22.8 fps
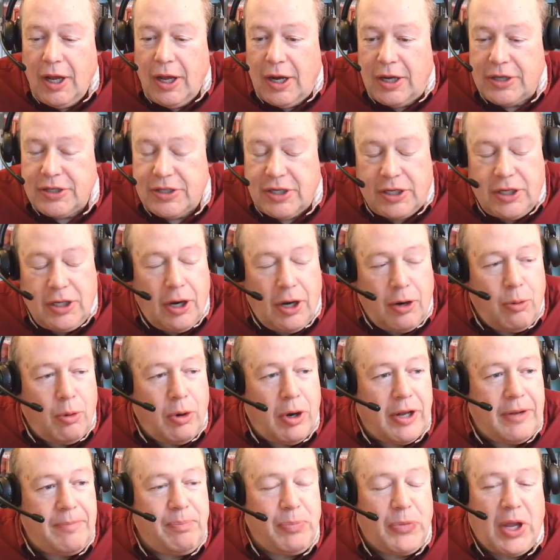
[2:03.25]
I was like, you know
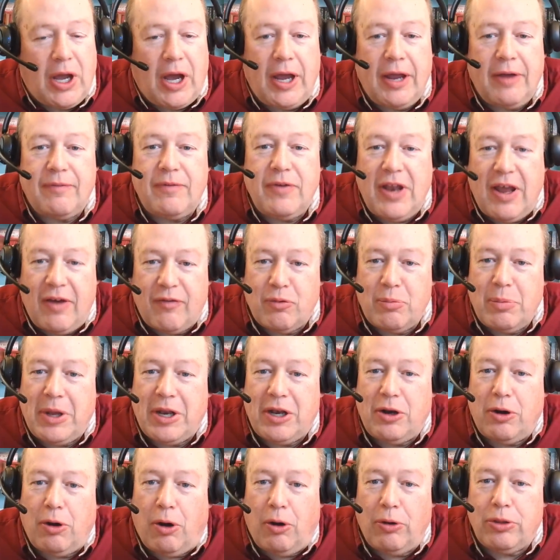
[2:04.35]
what? I have never met
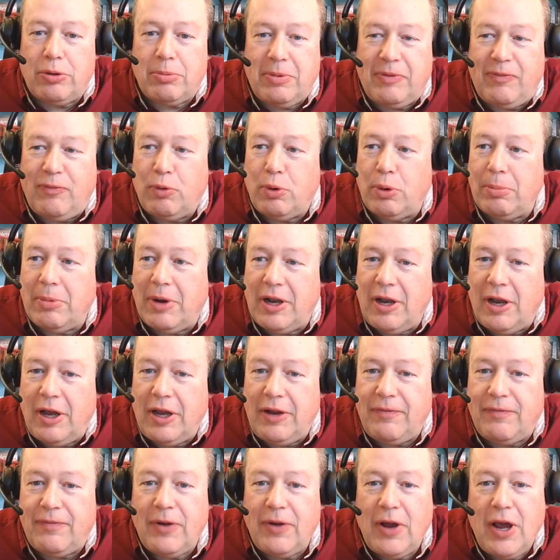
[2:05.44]
an author before in my
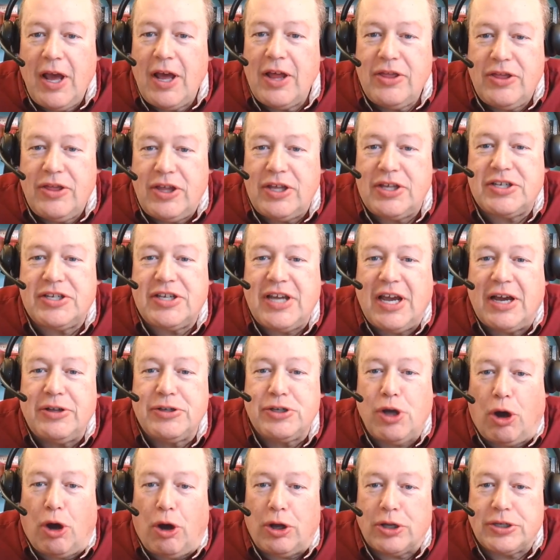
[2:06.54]
life. This sounds
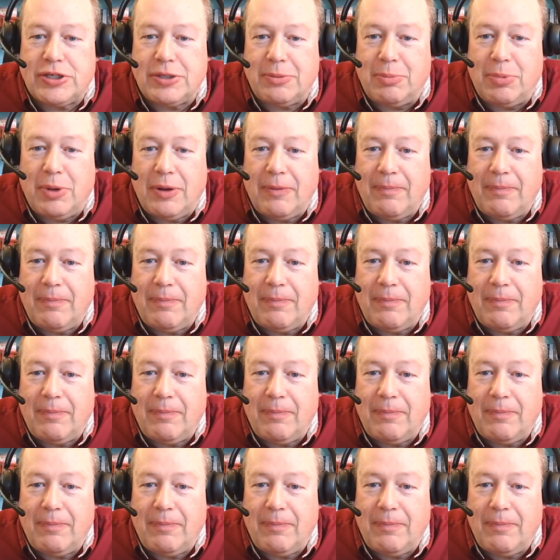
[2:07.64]
awesome.